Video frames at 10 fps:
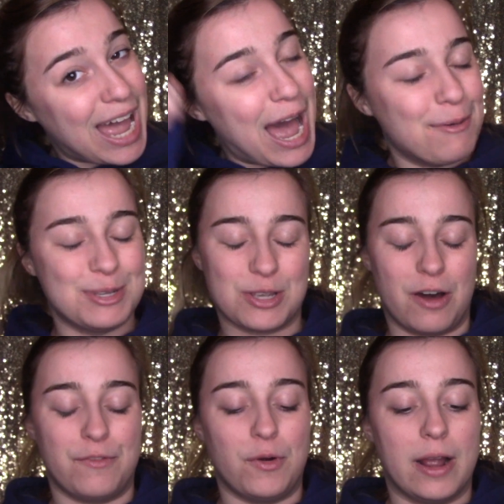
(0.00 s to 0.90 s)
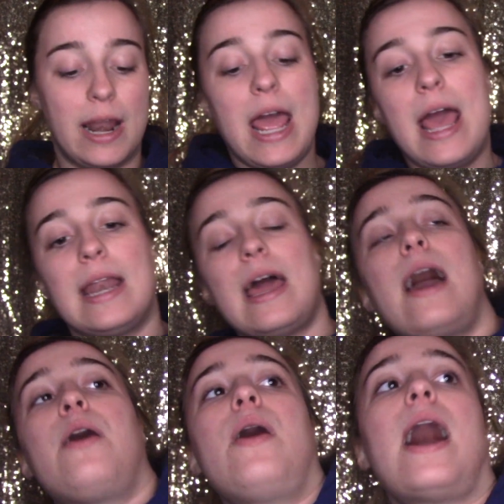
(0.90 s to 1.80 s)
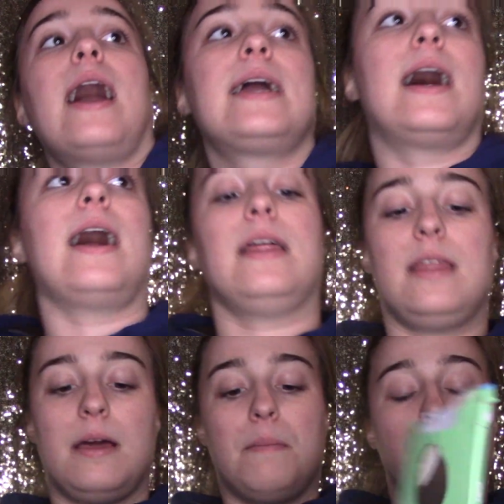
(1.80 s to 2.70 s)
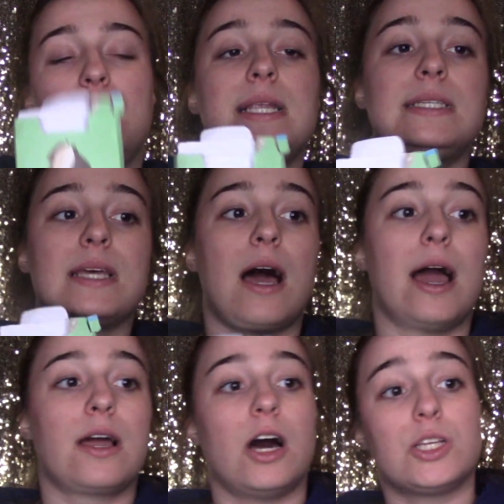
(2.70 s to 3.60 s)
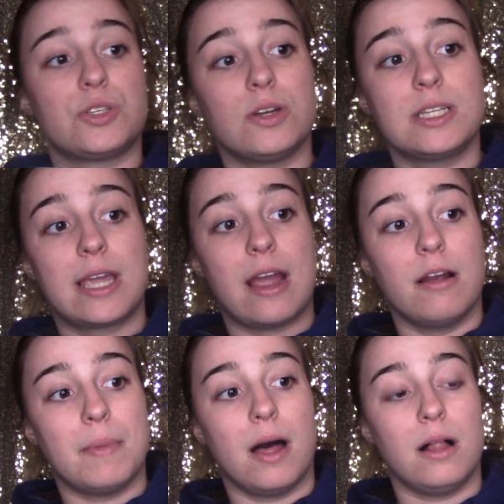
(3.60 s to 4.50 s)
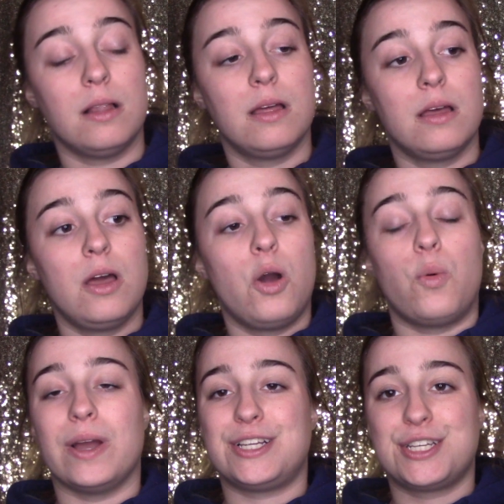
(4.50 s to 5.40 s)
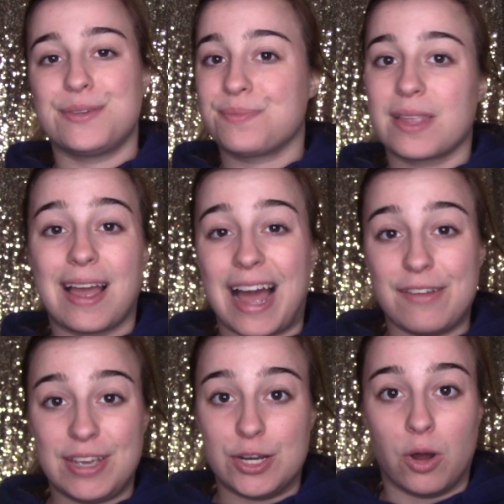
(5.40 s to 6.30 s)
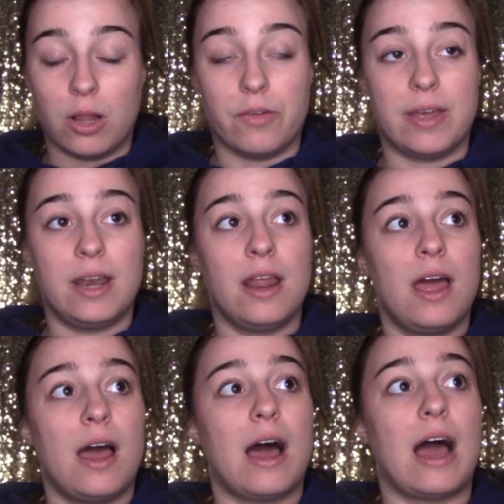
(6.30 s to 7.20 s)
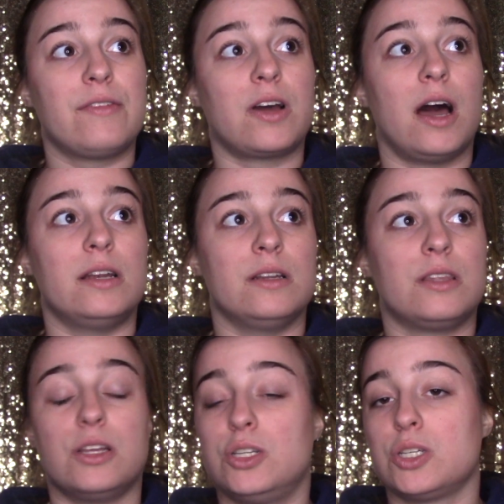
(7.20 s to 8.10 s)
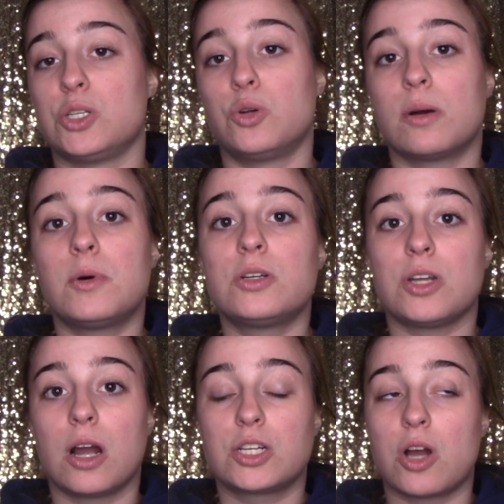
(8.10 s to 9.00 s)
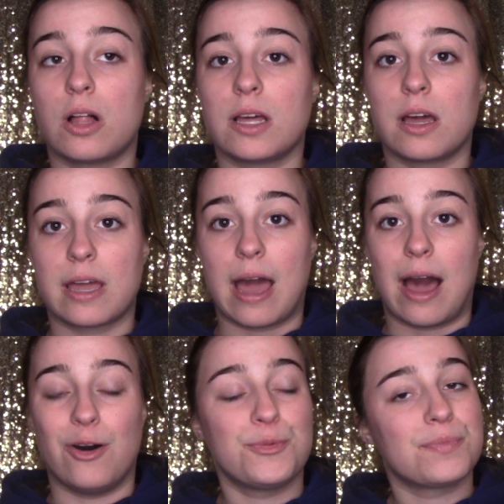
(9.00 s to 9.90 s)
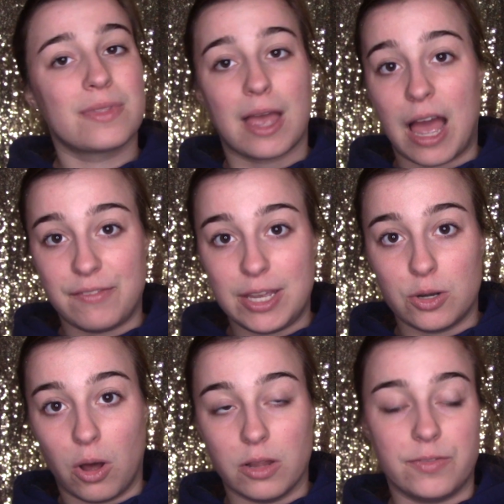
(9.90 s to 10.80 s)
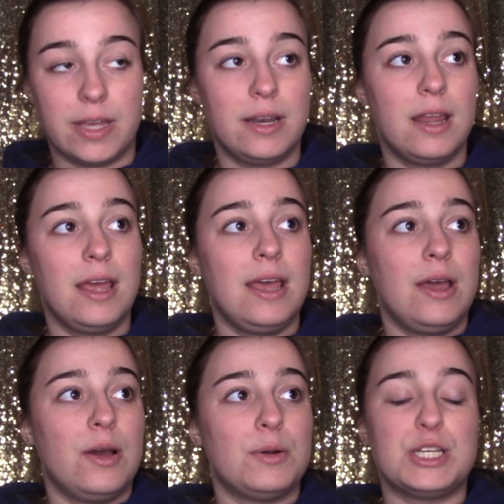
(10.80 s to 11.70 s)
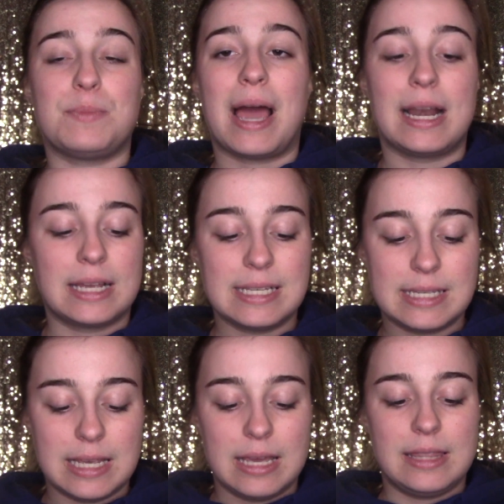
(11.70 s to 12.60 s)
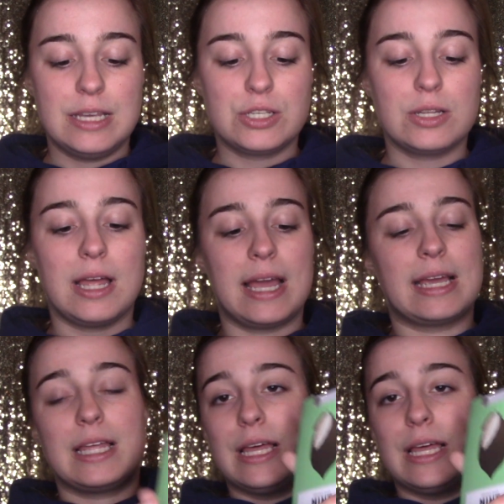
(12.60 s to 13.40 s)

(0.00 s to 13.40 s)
I was all for it. Now, I got mint, I got salted caramel, which I've eaten all of it. I've gotten the just normal dark chocolate cacao. I've eaten all of it, which is bad because these are like,